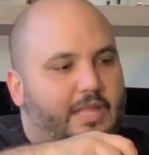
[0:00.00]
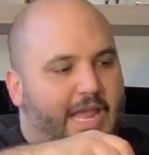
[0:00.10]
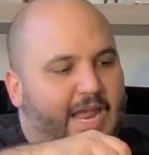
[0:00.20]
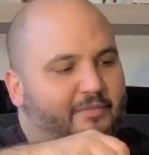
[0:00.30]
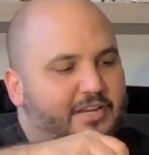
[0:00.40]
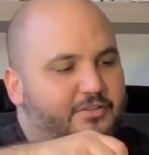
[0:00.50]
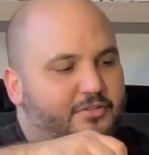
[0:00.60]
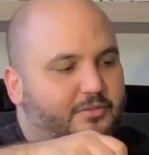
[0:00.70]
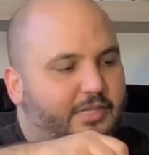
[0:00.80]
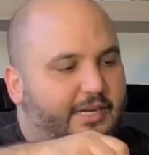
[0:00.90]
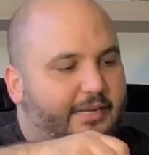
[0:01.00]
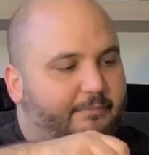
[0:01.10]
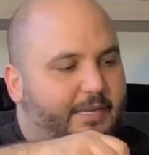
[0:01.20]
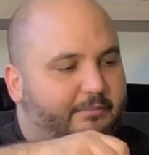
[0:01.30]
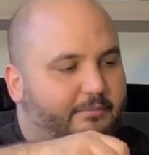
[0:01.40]
I have an issue that
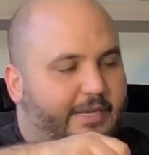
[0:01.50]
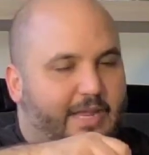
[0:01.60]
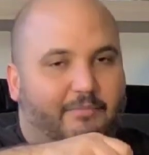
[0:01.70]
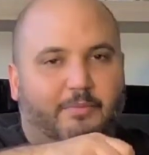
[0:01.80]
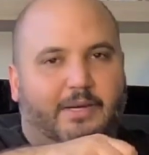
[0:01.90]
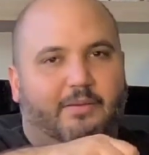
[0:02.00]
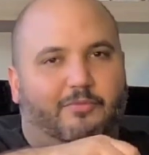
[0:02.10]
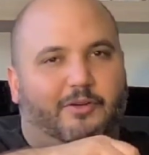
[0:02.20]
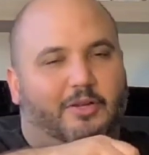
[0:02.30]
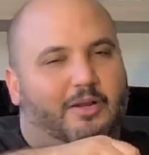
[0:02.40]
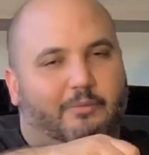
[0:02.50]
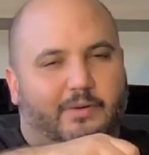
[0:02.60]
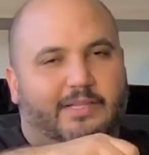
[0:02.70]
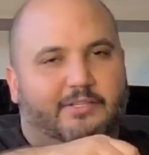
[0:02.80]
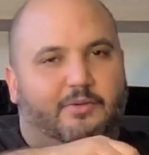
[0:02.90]
I haven't been able to figure out. I
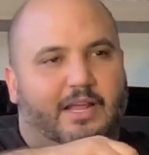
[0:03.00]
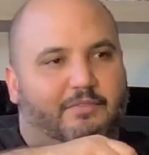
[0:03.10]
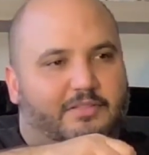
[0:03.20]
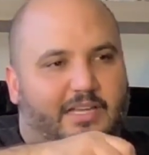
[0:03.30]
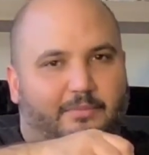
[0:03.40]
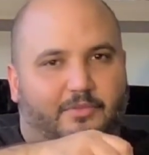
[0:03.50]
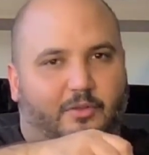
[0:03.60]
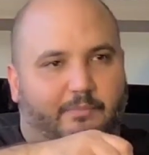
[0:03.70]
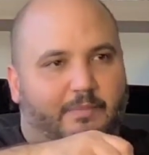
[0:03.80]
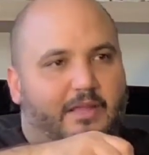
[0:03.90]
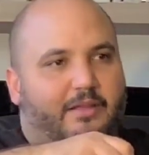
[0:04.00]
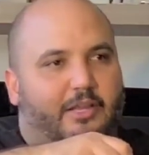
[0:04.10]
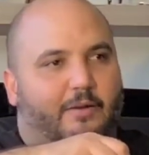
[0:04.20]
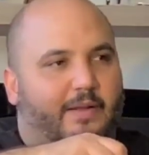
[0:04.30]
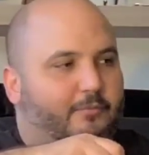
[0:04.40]
really don't have the time. So
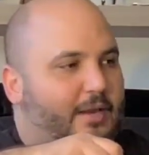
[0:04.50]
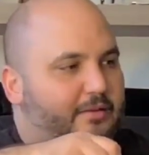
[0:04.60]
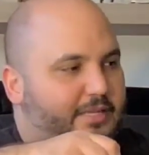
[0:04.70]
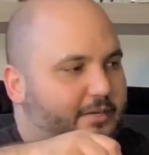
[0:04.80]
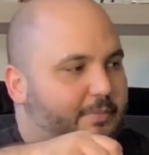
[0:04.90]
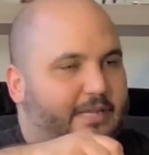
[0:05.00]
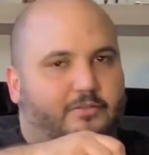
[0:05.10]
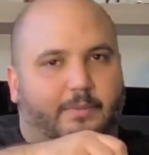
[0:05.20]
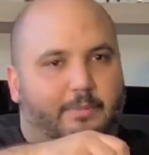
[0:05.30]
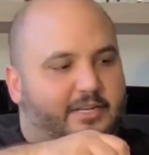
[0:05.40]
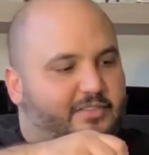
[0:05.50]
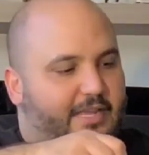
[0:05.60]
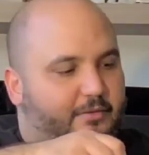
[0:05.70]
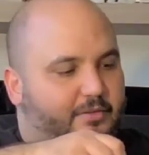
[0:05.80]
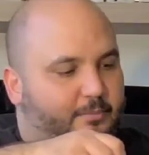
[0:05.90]
I'd rather get it back to my buddy's
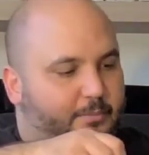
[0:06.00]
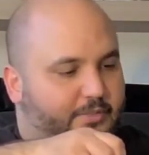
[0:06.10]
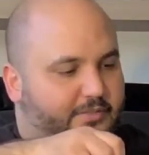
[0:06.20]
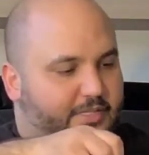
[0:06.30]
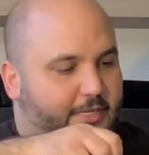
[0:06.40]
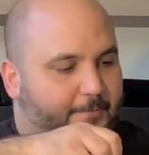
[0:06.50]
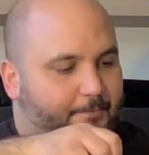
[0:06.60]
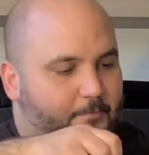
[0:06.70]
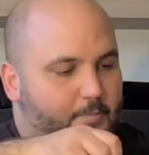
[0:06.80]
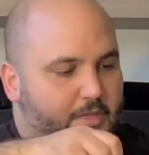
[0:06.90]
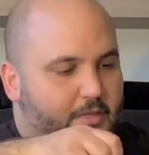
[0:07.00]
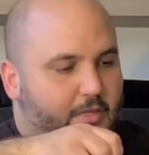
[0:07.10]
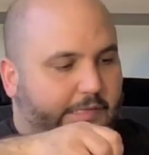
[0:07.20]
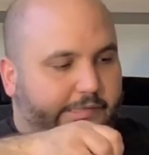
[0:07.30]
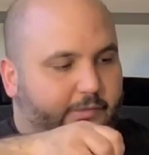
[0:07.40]
hands. But
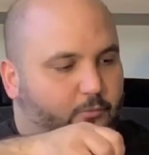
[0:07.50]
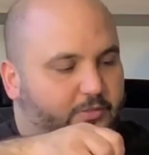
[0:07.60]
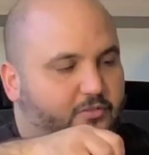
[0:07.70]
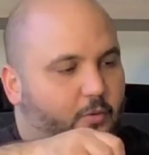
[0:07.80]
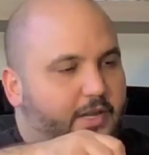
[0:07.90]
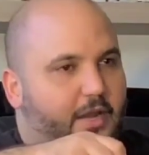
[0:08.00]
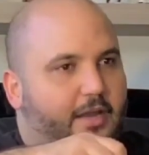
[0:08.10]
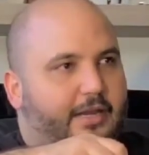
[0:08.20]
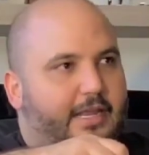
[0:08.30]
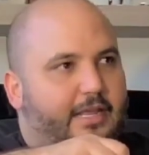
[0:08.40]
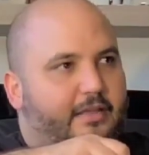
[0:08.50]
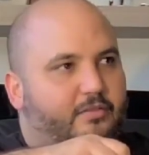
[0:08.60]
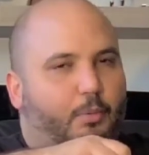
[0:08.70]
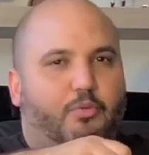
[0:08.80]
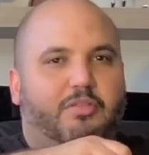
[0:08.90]
what's going on
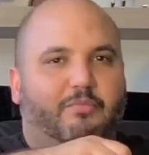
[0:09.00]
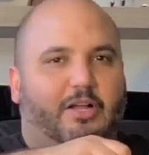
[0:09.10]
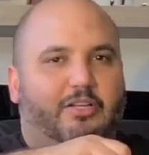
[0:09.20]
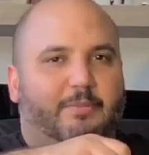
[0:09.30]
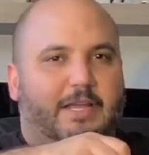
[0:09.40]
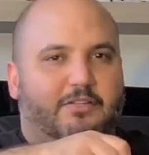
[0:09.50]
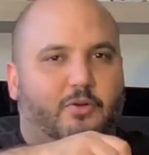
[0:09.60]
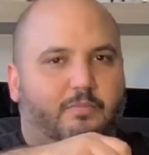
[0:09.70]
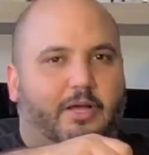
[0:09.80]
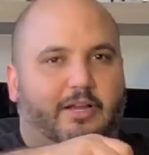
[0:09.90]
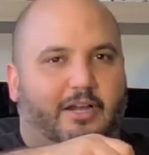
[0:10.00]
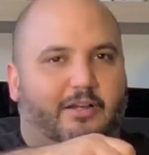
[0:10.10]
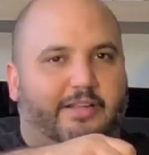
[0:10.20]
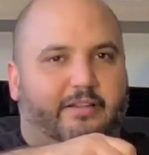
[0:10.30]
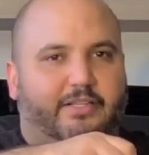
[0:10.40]
is both the volume and tone pot
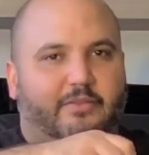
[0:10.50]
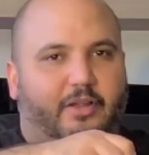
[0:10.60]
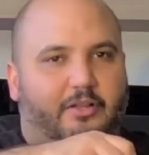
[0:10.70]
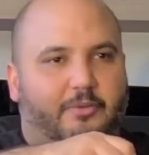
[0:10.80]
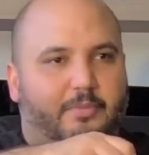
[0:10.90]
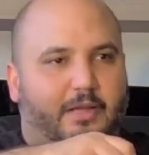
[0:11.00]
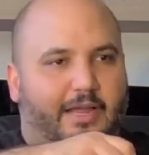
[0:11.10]
are killing the volume.